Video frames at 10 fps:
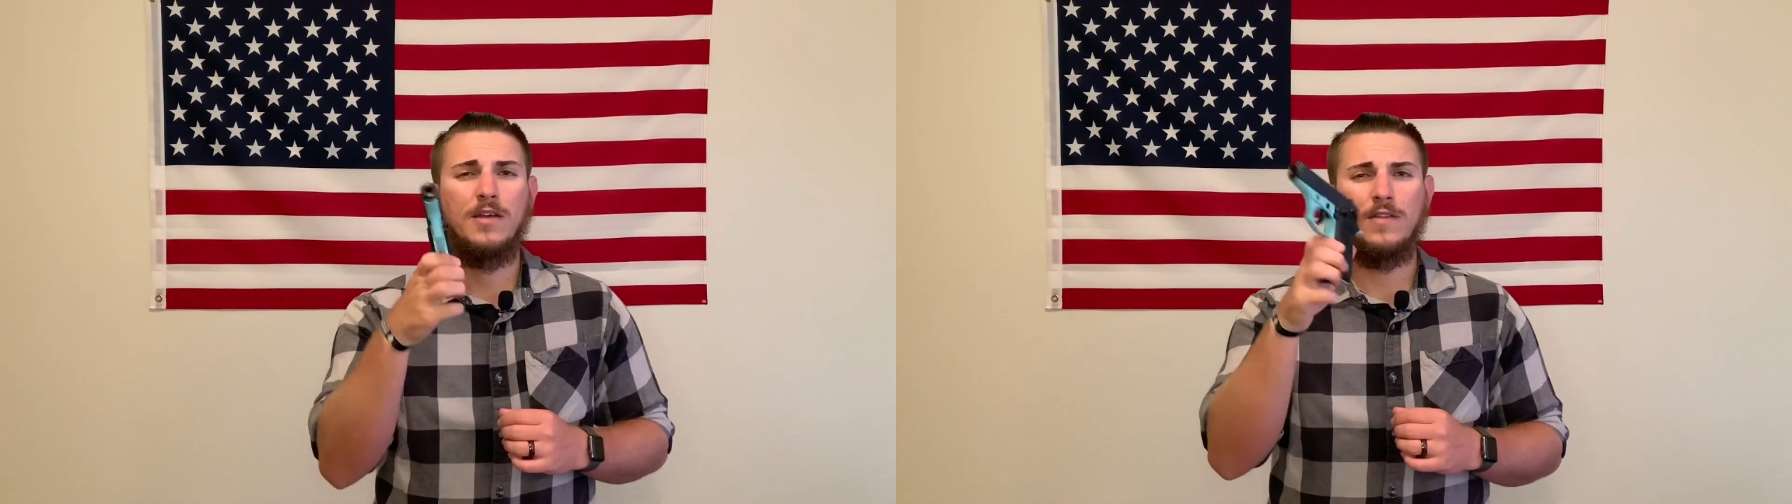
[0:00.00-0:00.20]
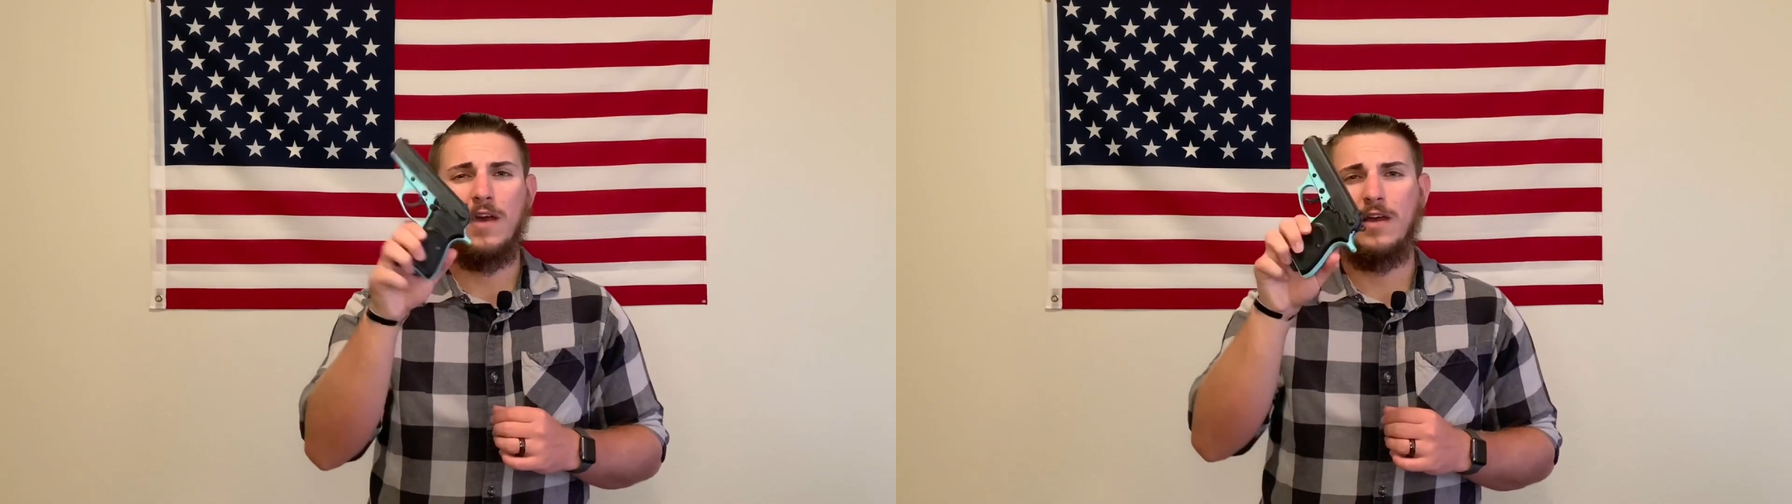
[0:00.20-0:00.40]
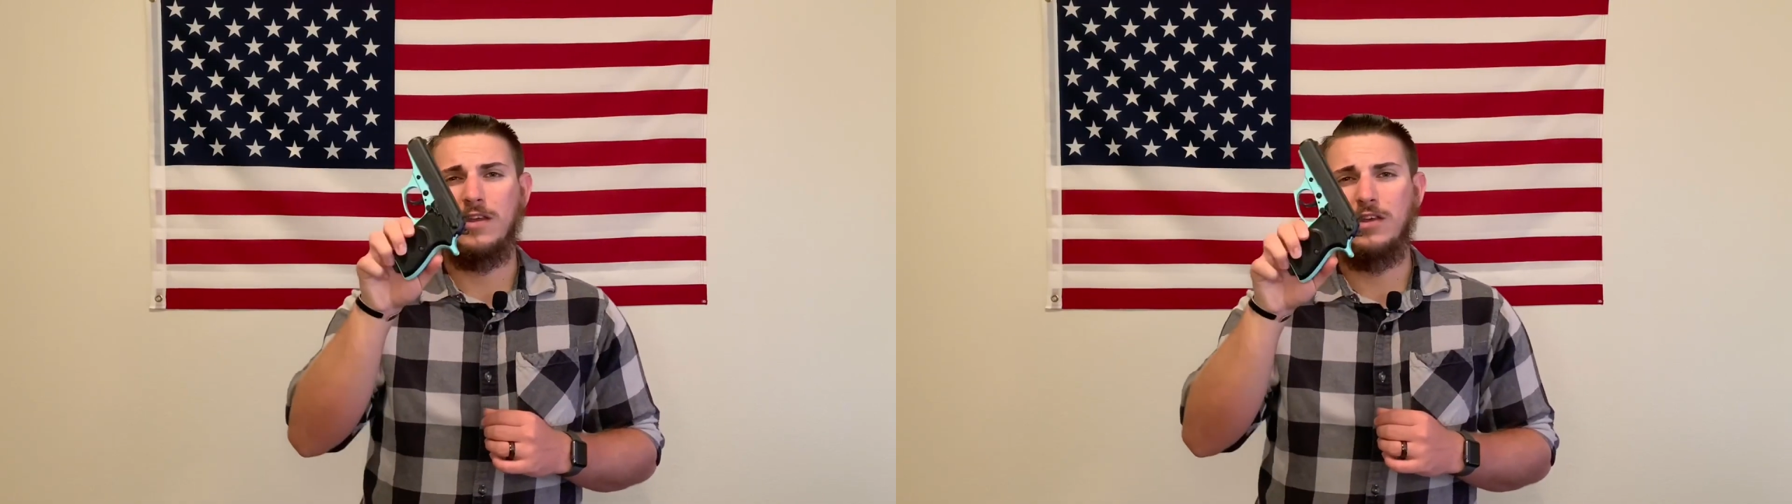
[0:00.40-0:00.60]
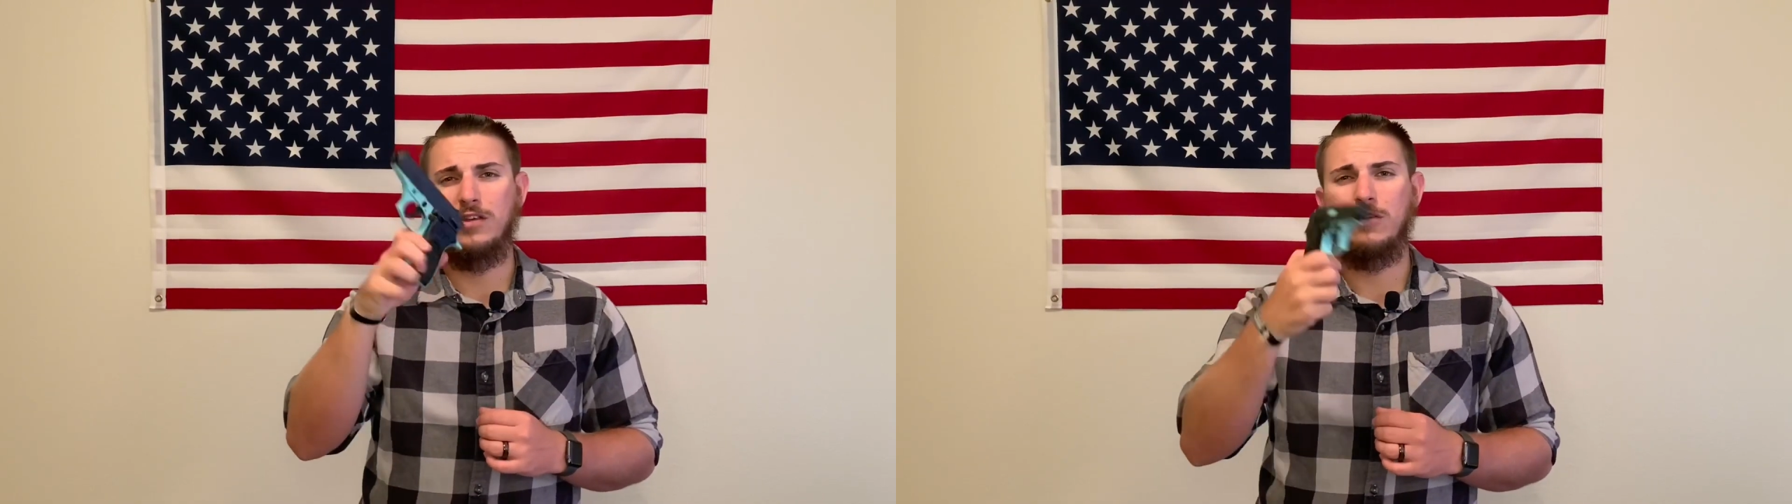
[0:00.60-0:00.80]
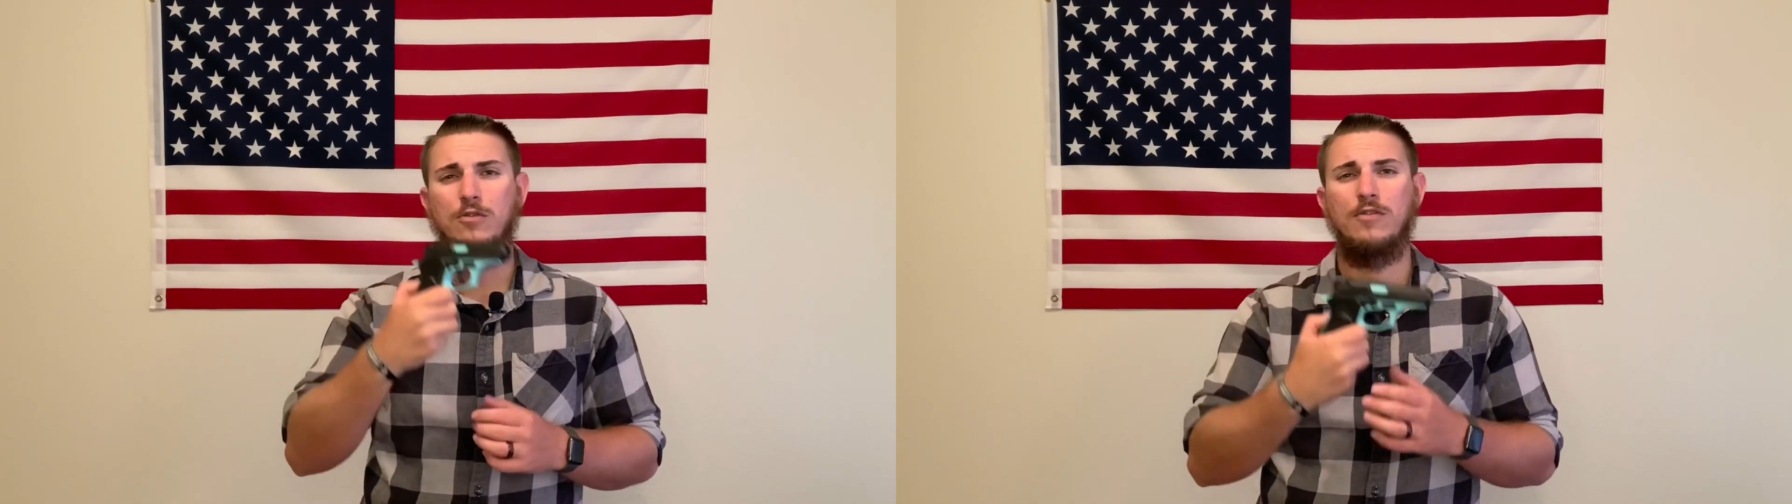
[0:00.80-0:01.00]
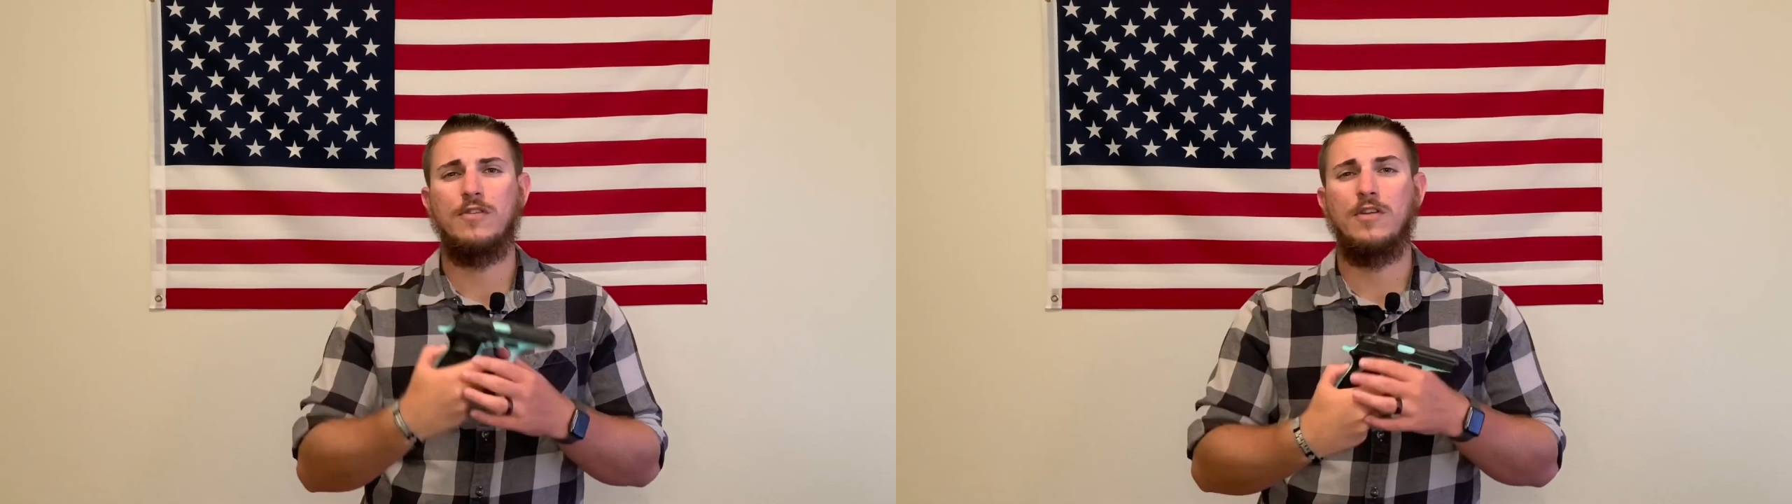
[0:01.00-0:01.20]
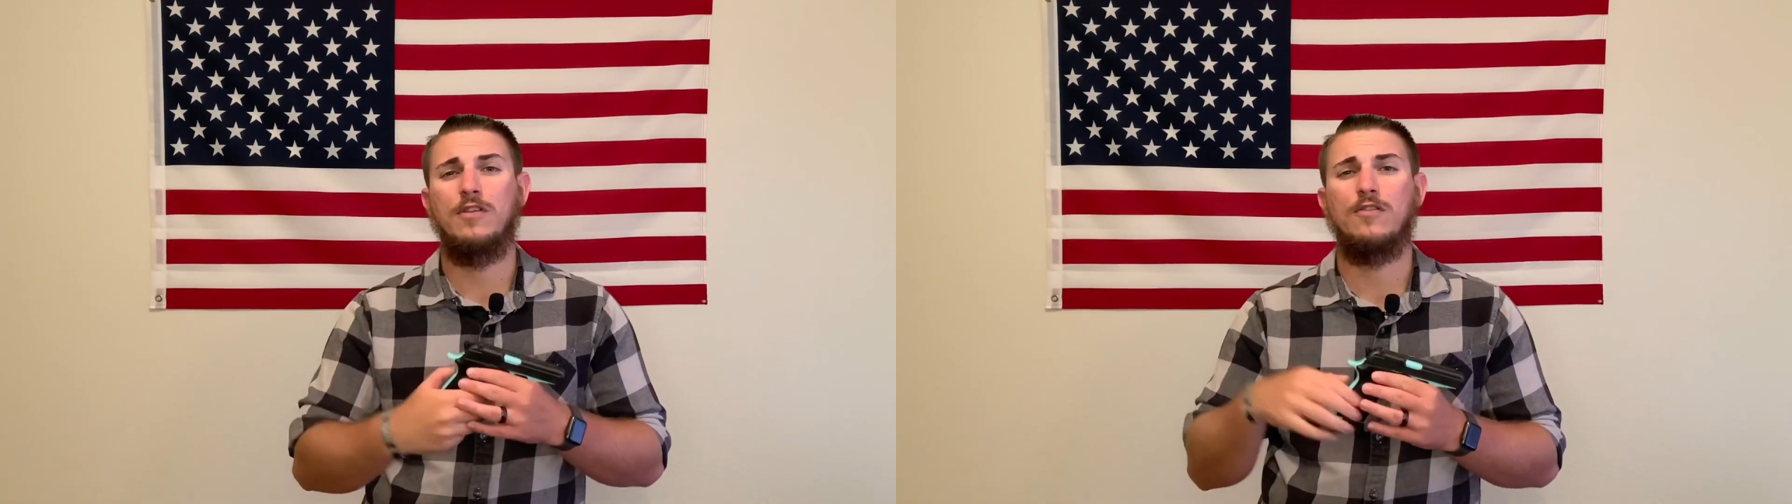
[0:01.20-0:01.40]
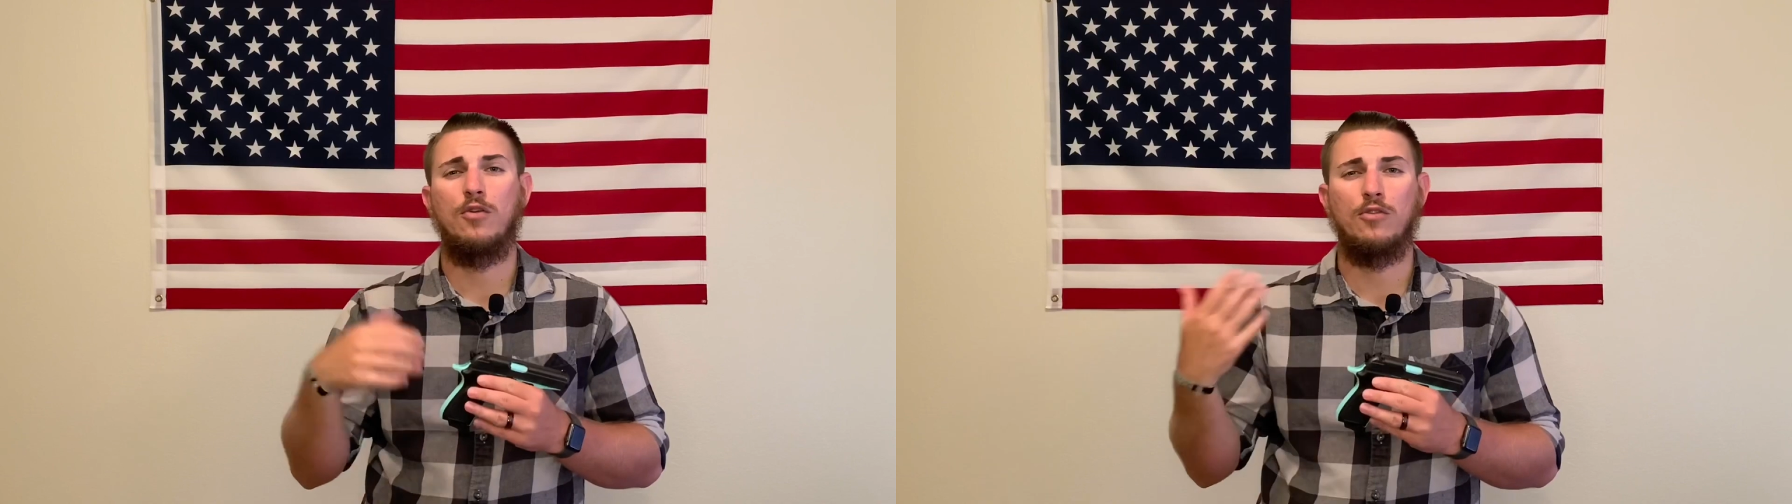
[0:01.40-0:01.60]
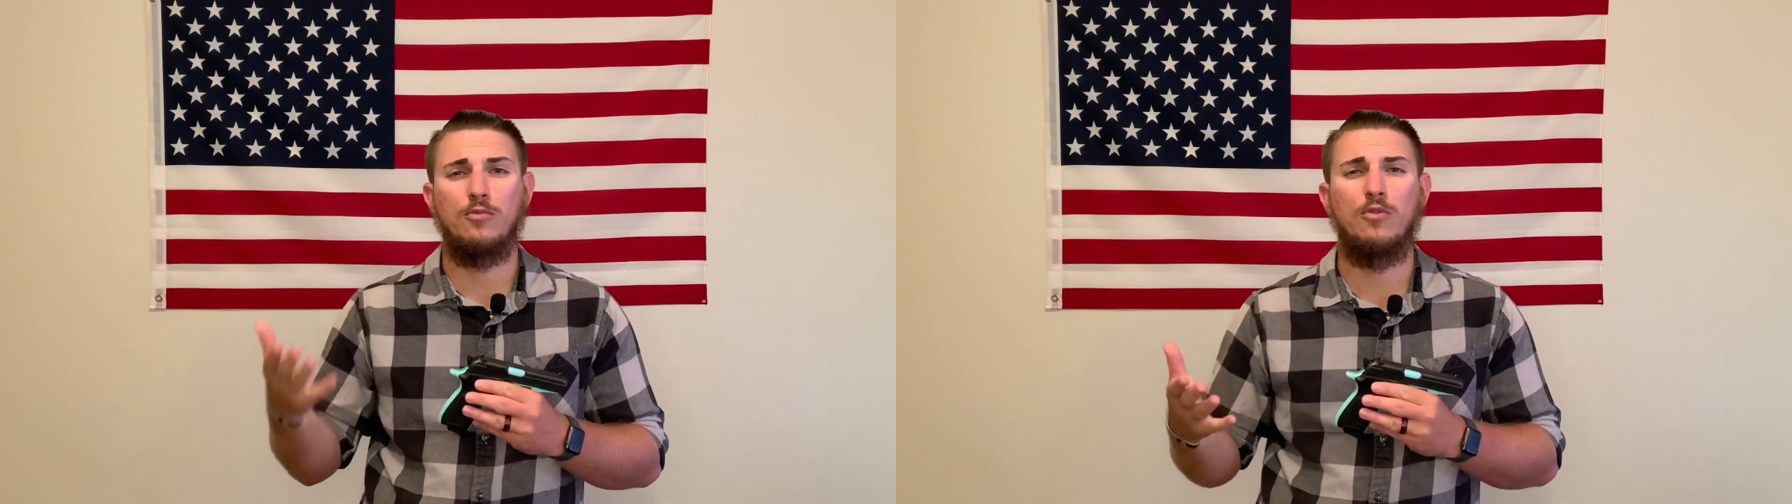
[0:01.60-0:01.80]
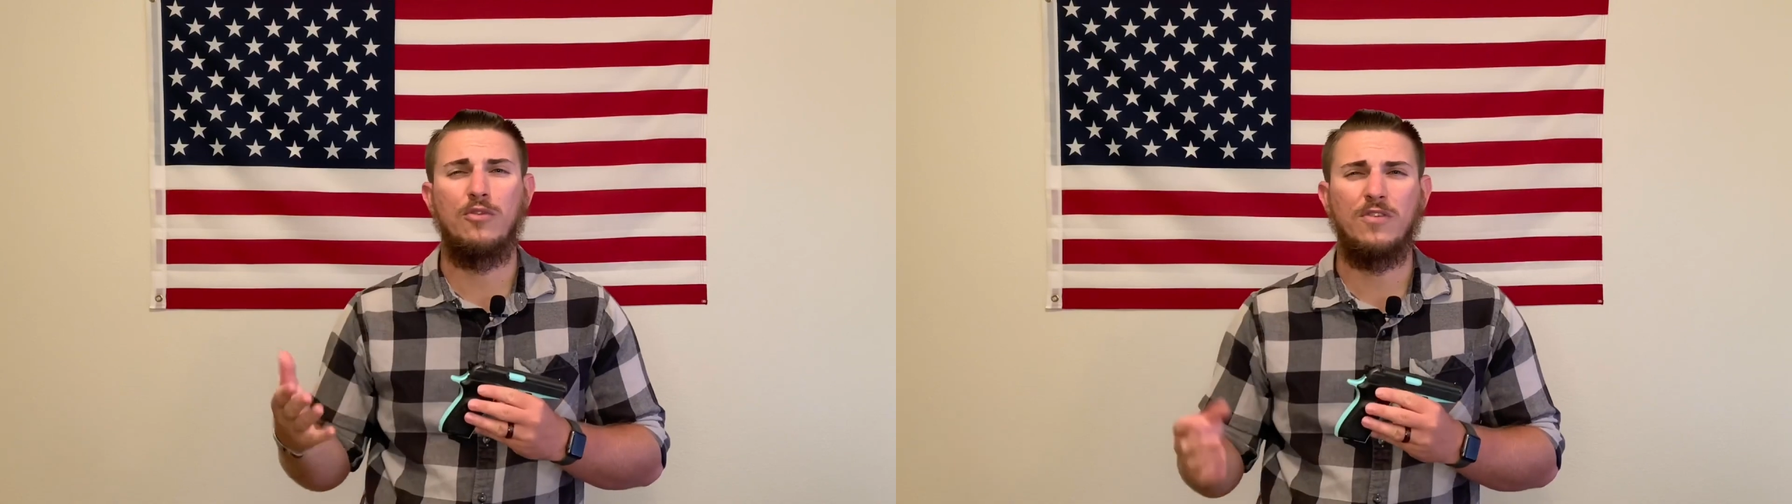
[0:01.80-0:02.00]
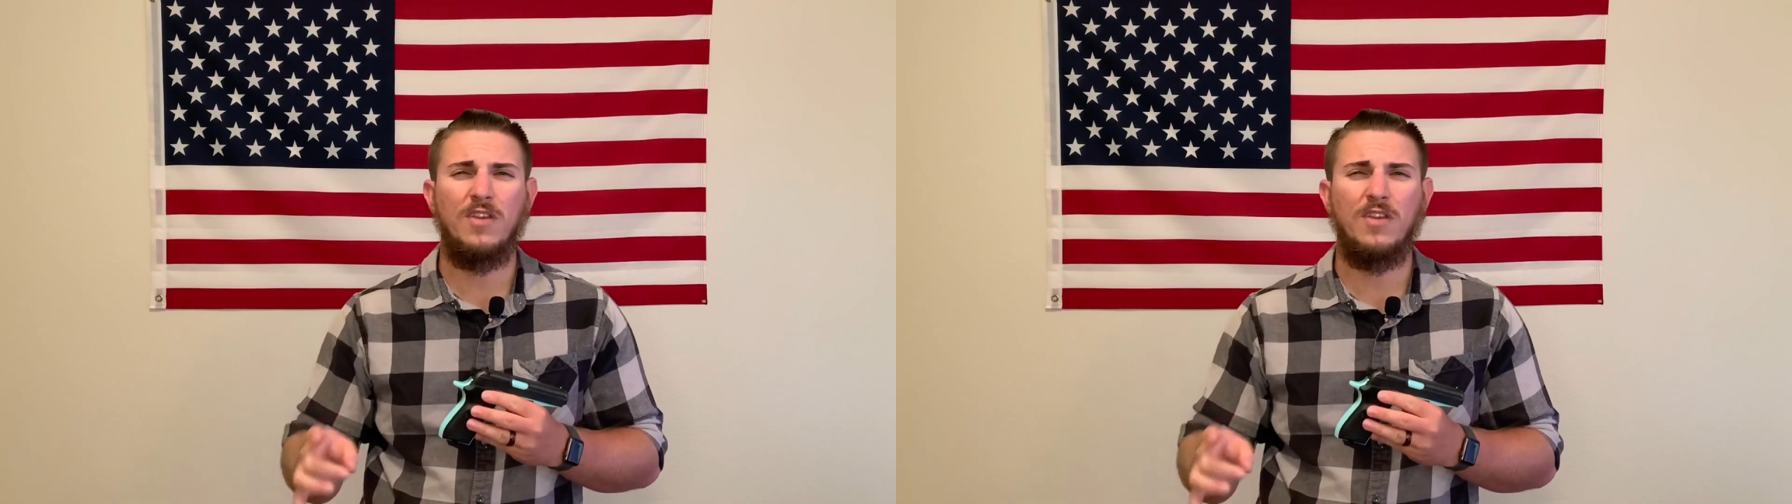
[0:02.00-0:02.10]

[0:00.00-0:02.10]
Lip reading: that he used in his older movies.